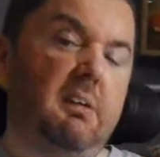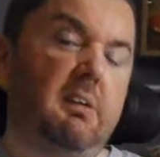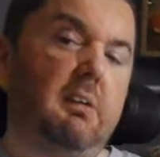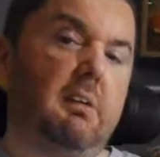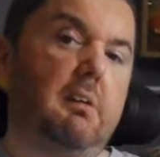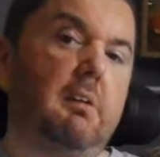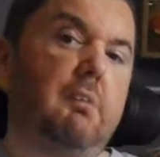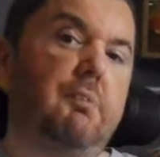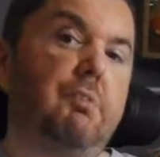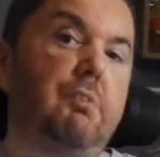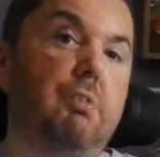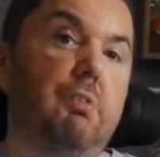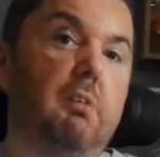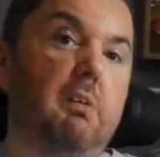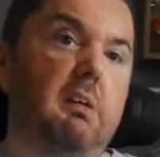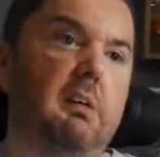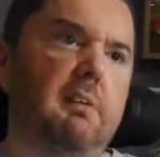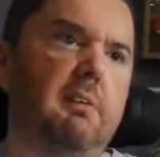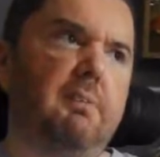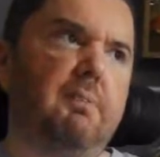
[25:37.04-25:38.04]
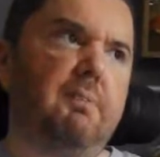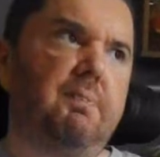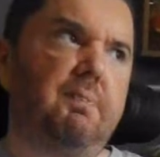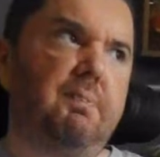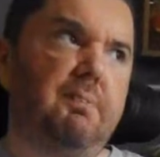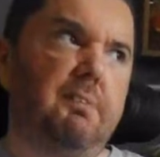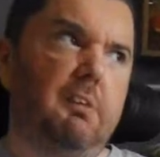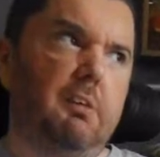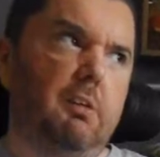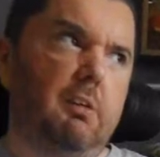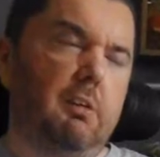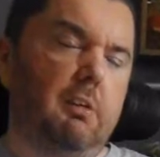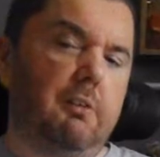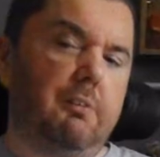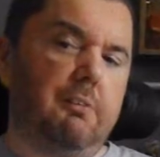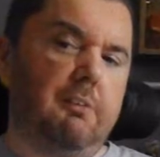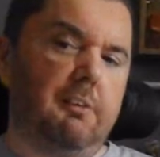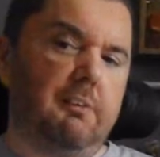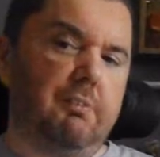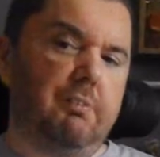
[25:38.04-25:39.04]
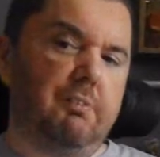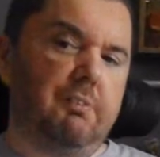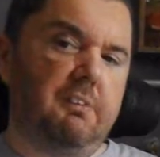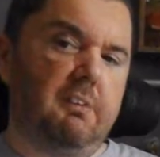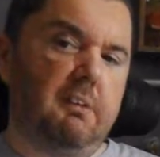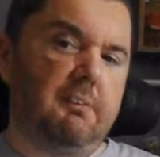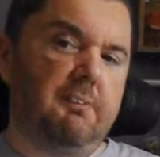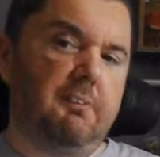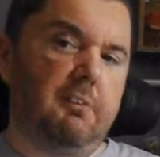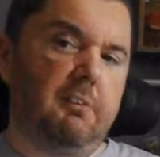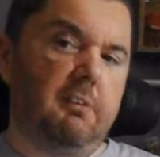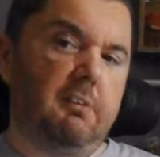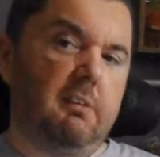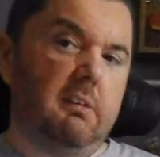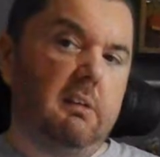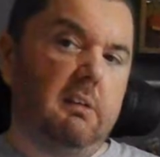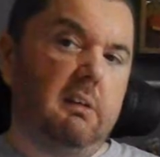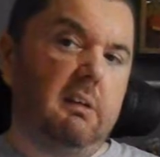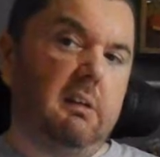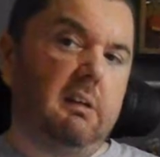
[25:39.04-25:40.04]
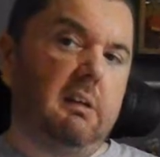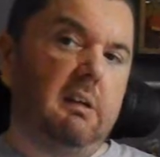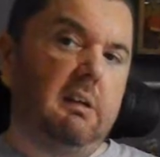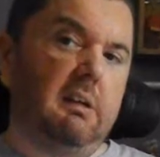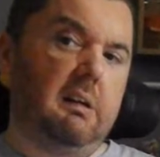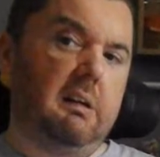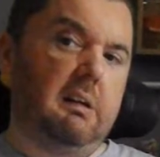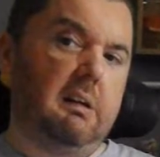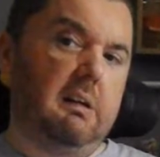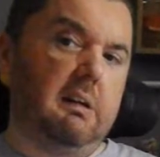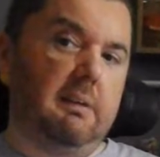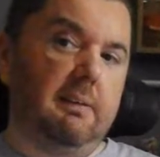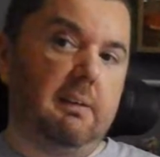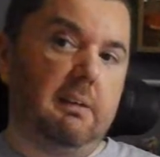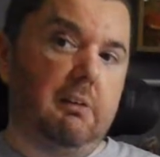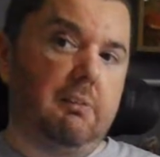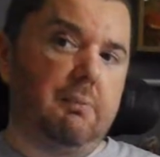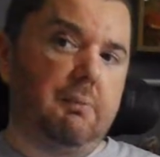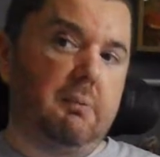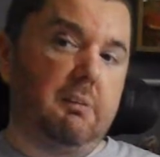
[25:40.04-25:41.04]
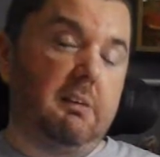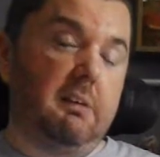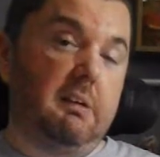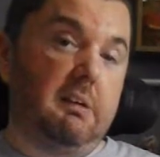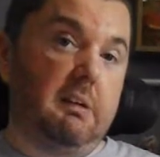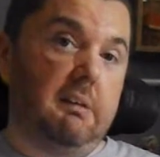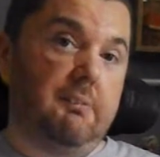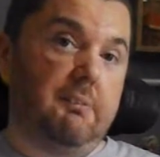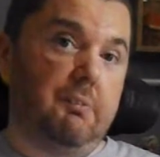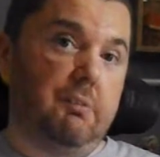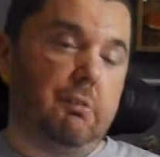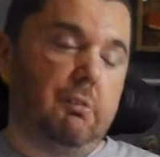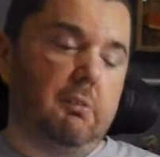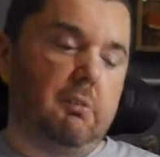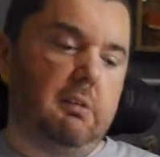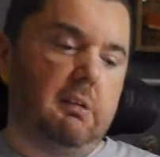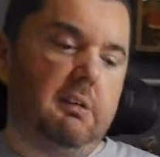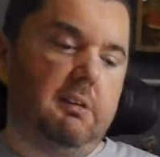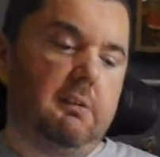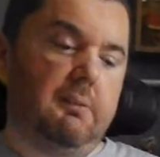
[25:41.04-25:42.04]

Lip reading: I've tried lots of different flavours. This one I haven't tried.